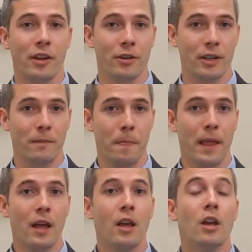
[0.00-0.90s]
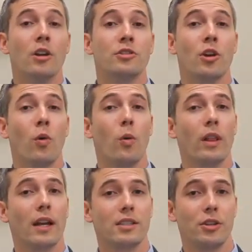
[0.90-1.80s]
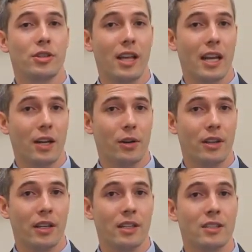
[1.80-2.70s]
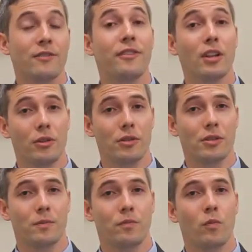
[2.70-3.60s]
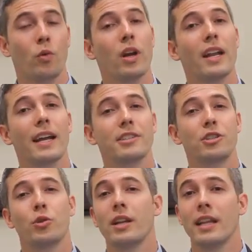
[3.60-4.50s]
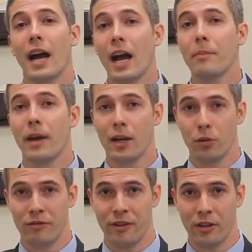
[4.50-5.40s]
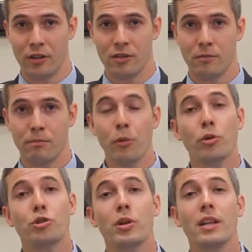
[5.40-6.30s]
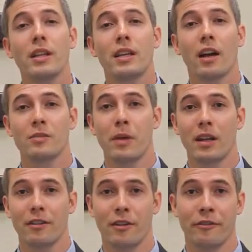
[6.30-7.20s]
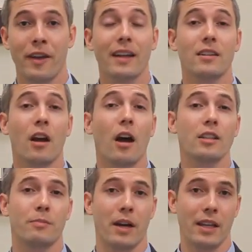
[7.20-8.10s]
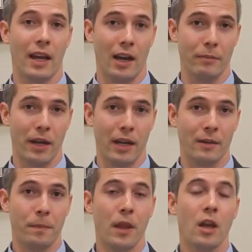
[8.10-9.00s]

area. So what we like to use in that area then is fillers. We're not actually treating the eye bag with fillers, but we're treating the cosmetic effect caused by the eye bag.